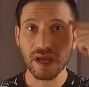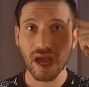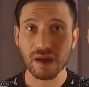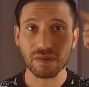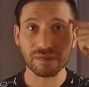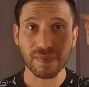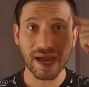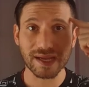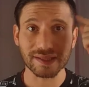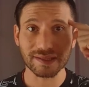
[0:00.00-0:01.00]
our
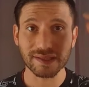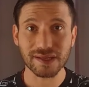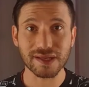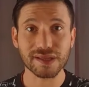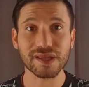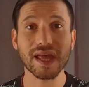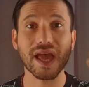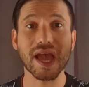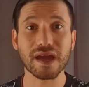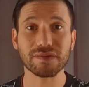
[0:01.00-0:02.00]
mind, it's
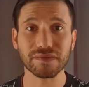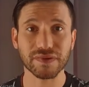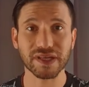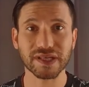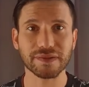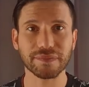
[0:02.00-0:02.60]
everything.